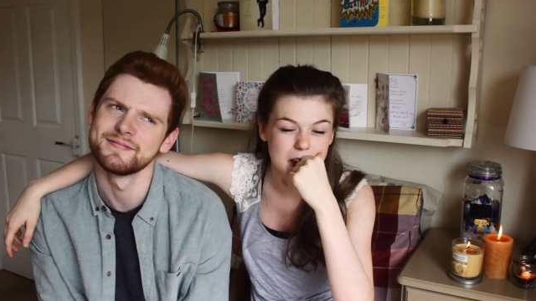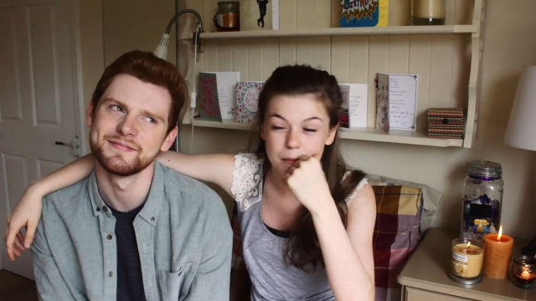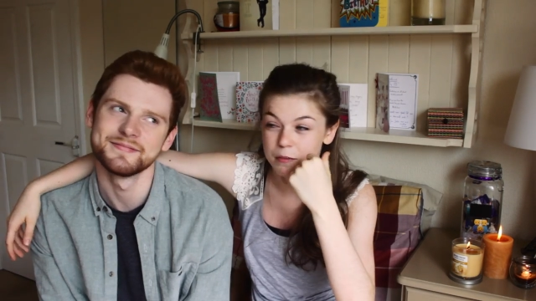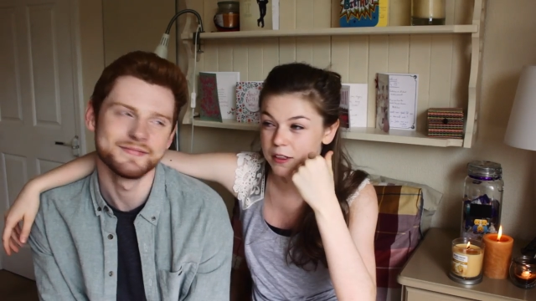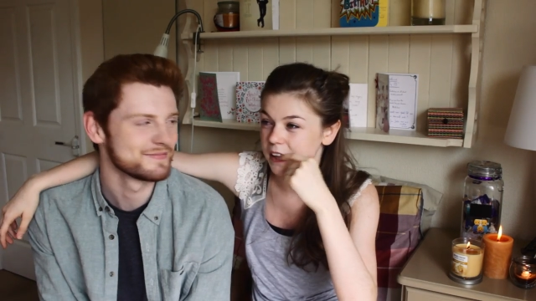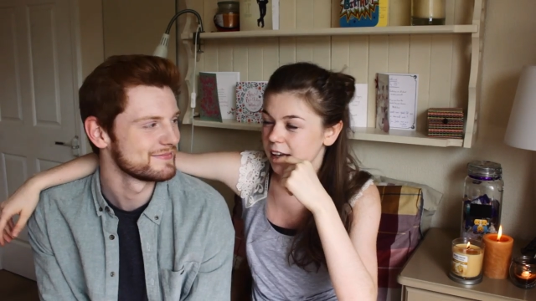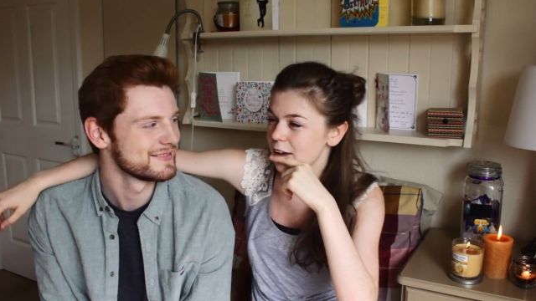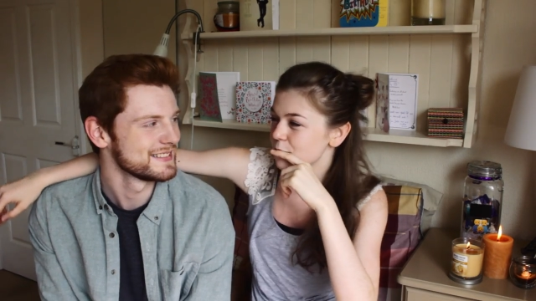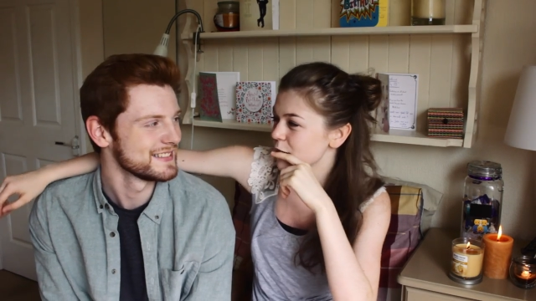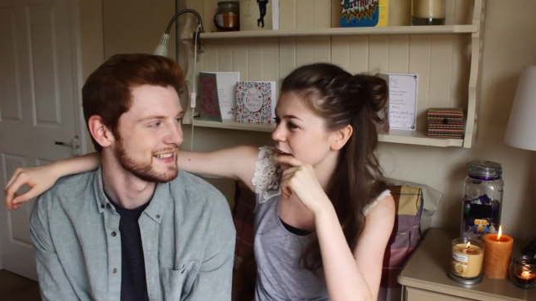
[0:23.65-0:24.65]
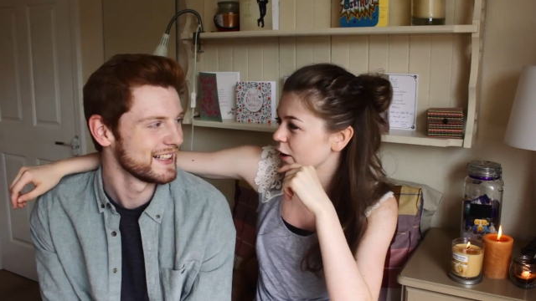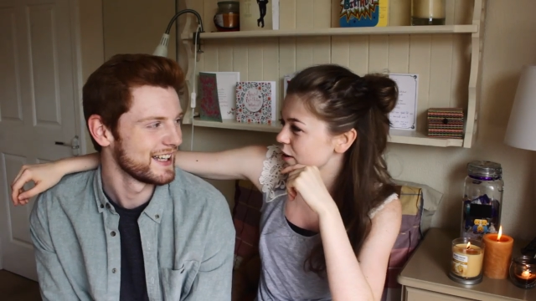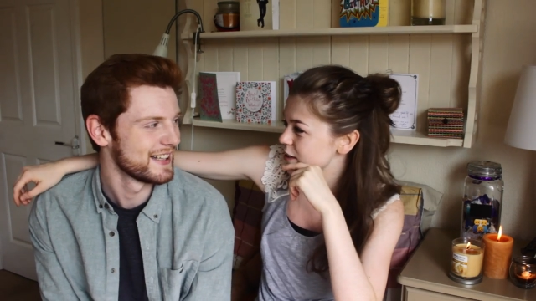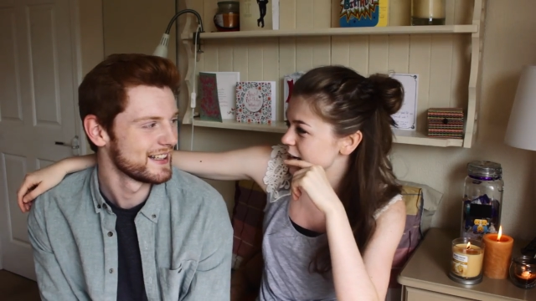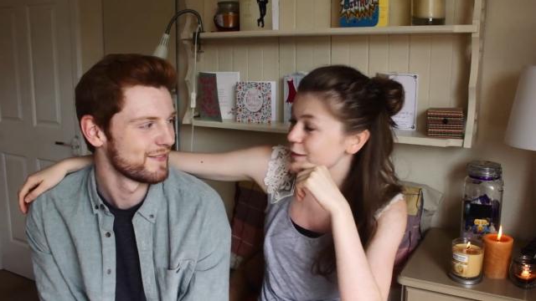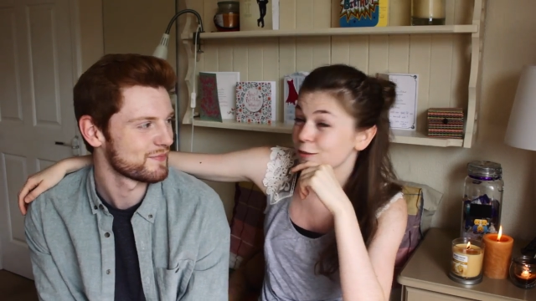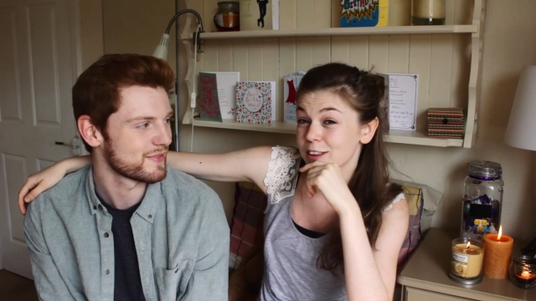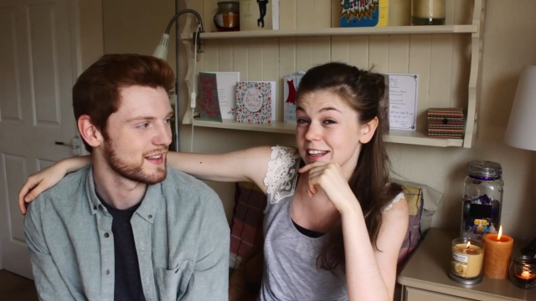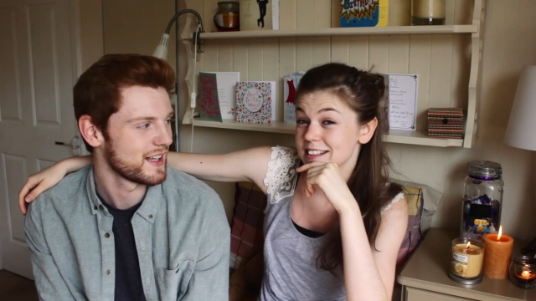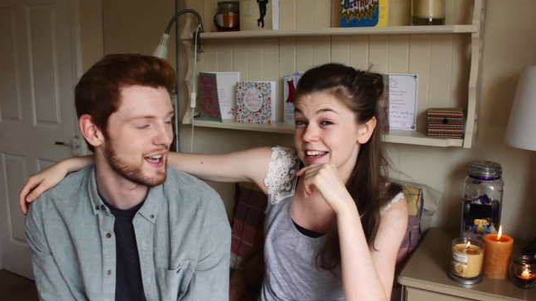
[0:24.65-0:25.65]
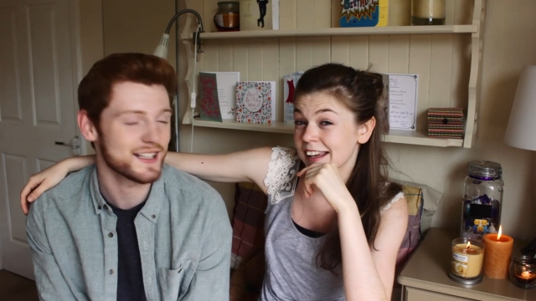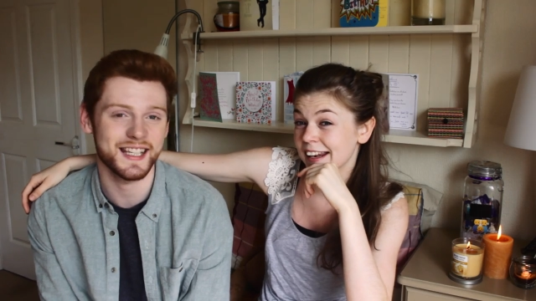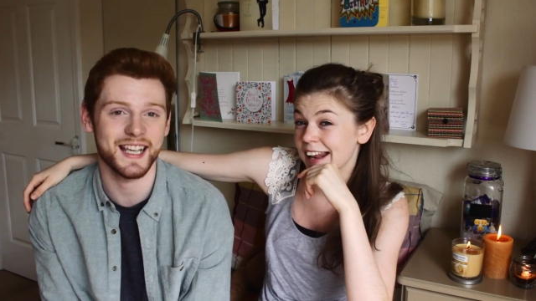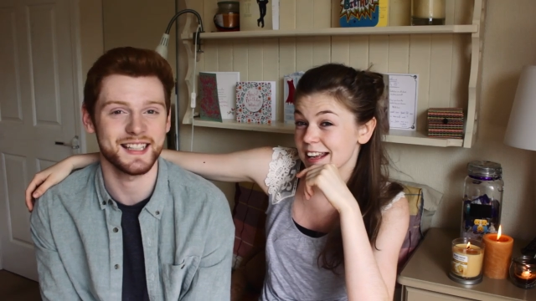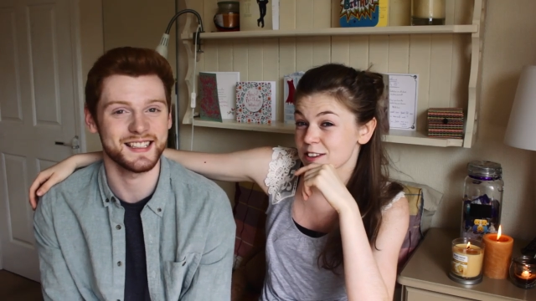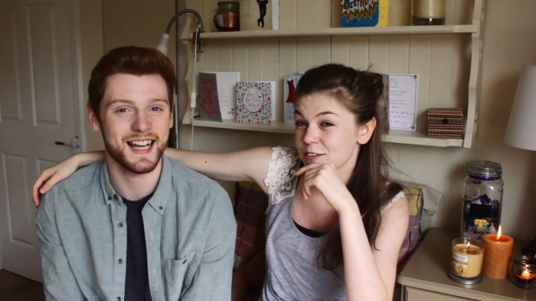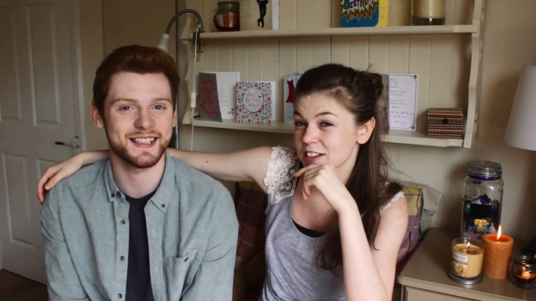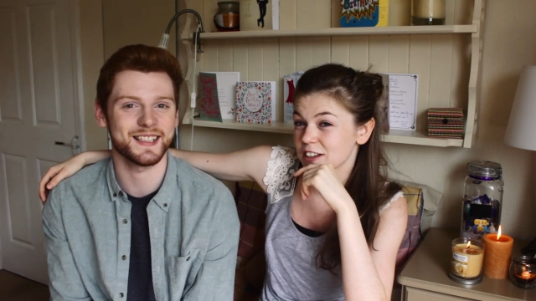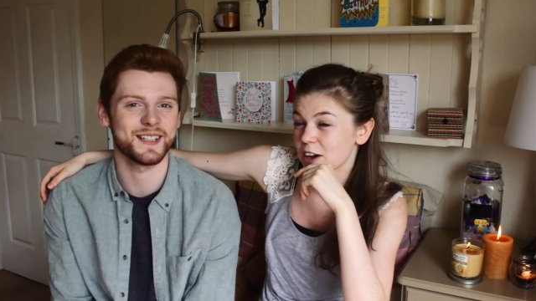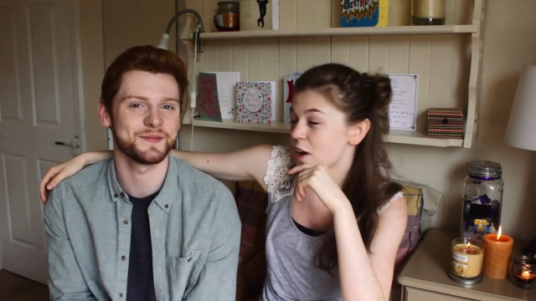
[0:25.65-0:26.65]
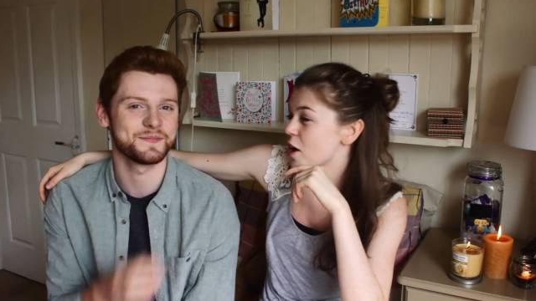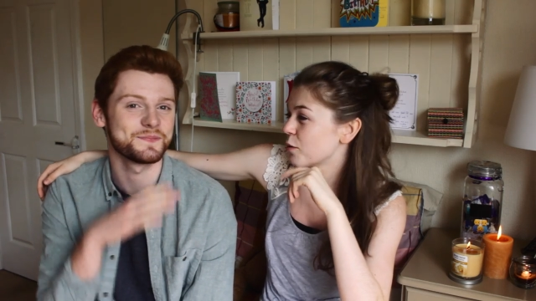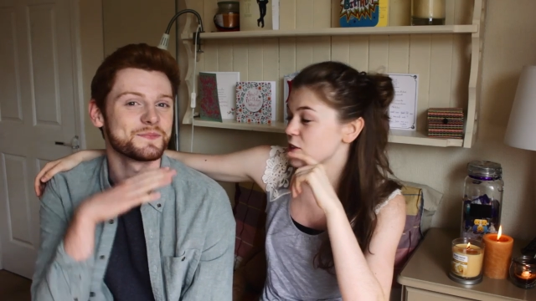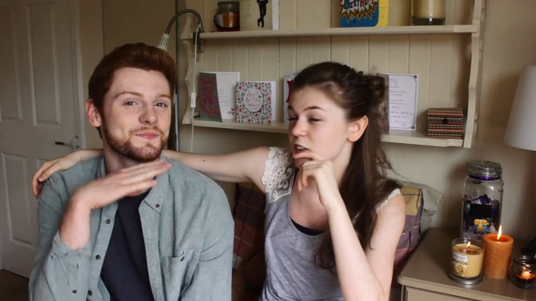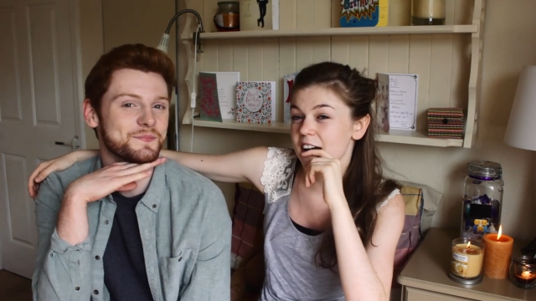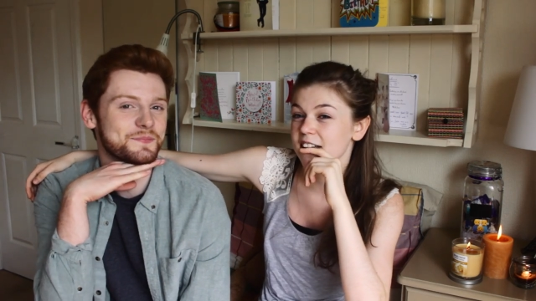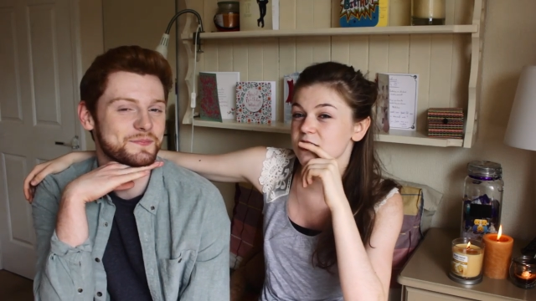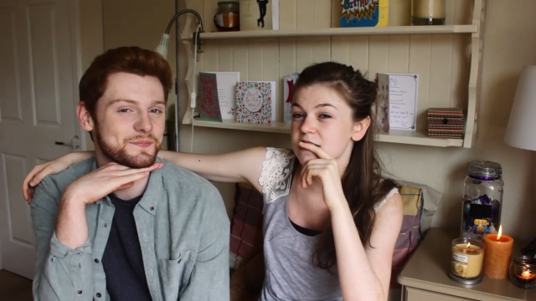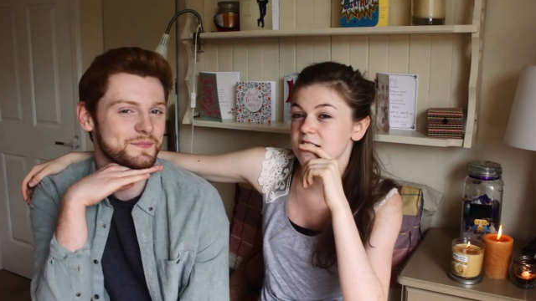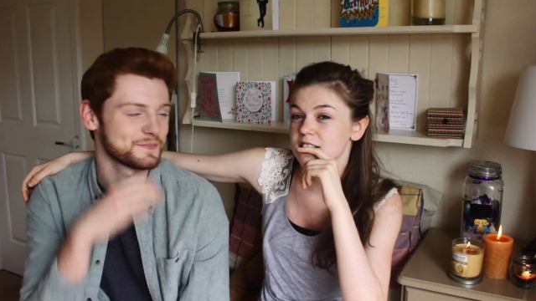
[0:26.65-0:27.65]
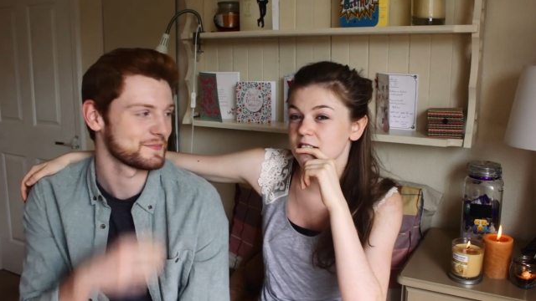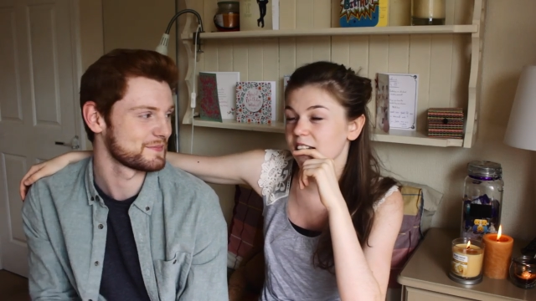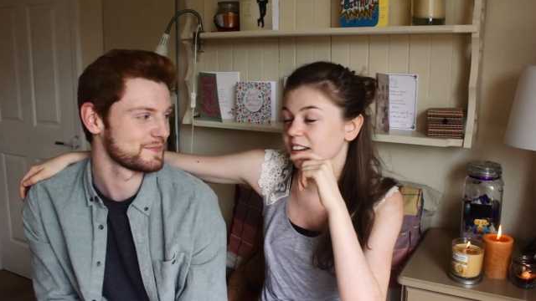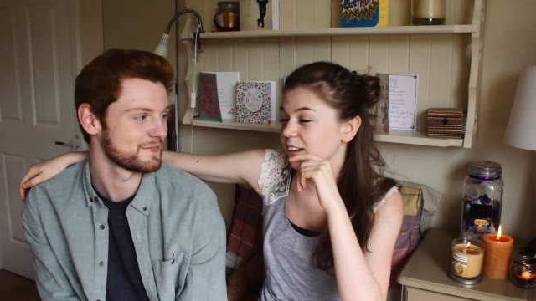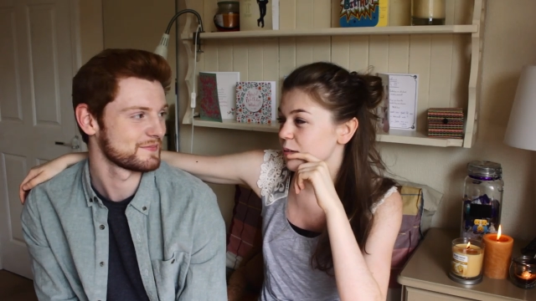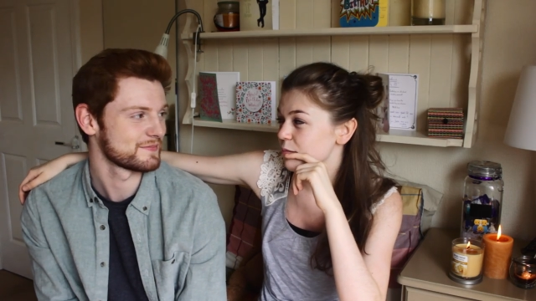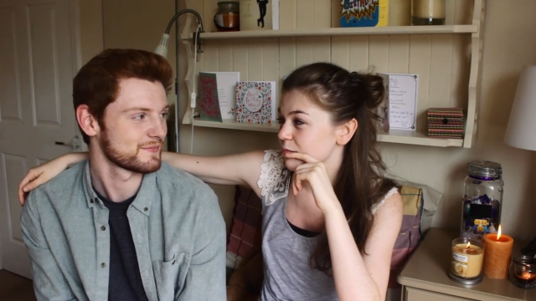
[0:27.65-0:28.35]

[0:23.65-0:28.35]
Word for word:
Speaker 1: um, that gave me the idea for the T and Anata video which has a dislike